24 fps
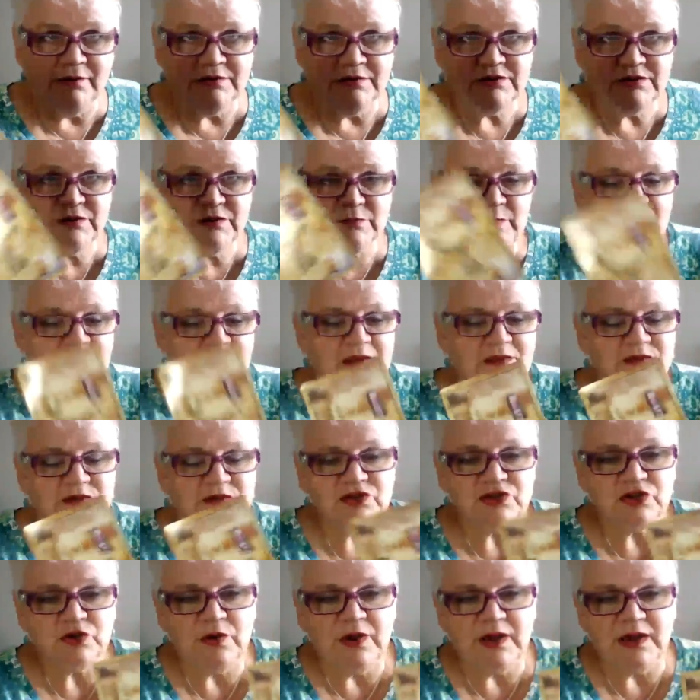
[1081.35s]
to make the
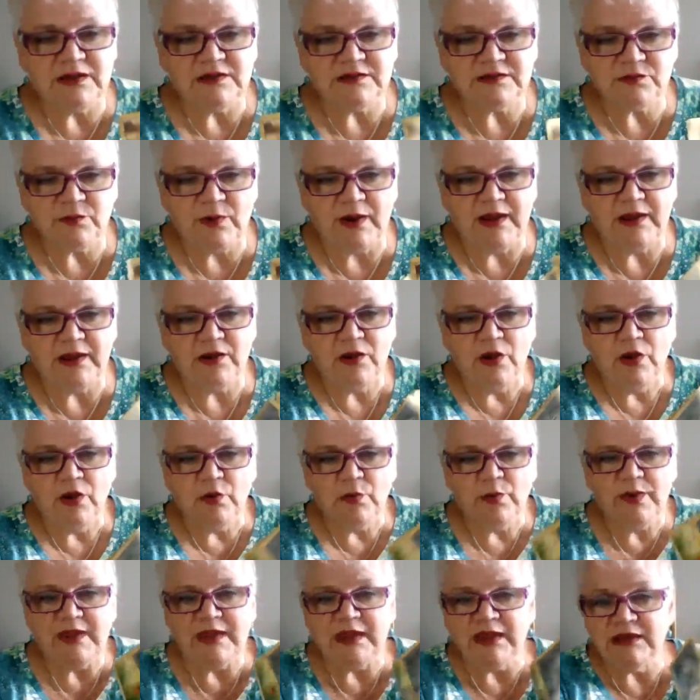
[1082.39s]
choice right
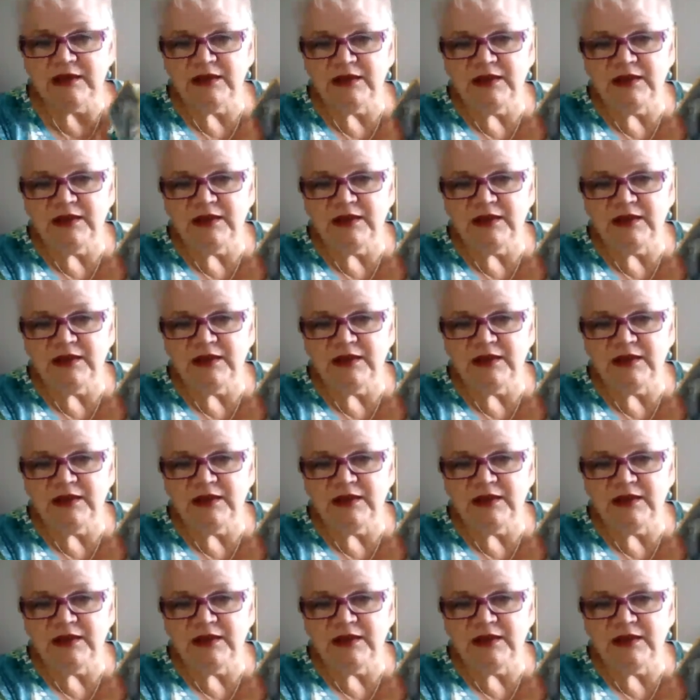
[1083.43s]
we can